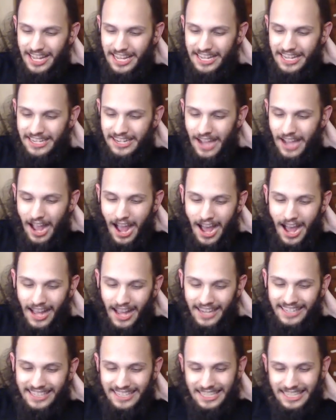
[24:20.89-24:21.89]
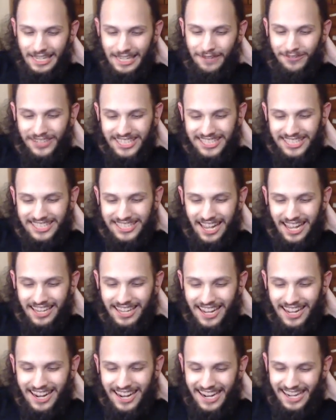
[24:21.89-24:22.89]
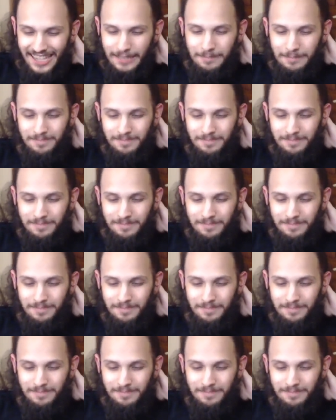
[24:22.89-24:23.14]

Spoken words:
in unliving color.